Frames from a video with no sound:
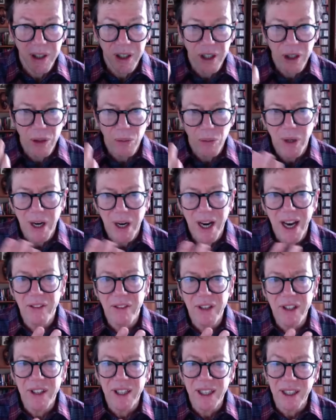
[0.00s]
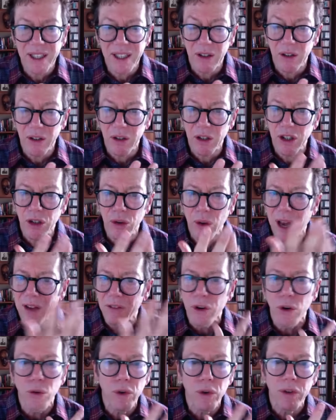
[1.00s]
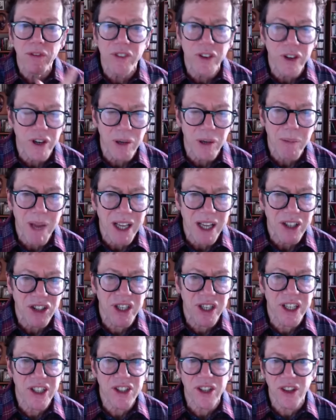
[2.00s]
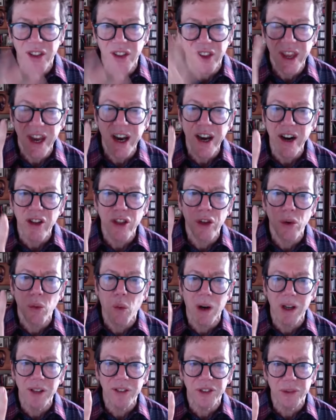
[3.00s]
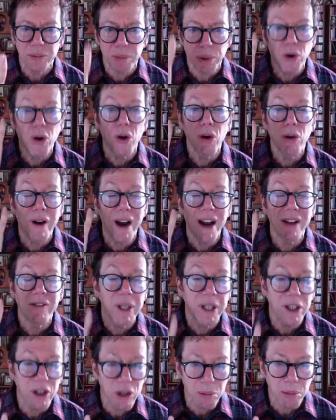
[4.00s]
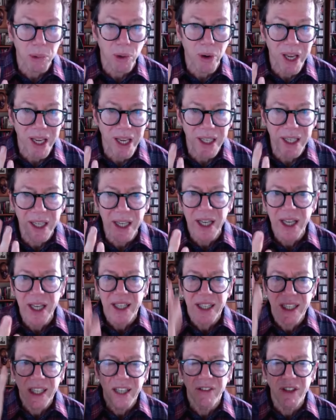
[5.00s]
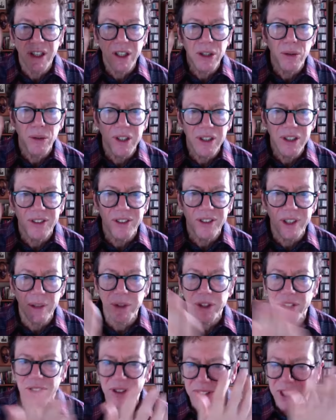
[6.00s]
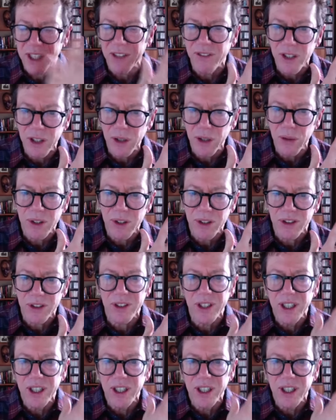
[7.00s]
where everything you have no room for your imagination. They are the ones programming your brain, giving you these images, giving you this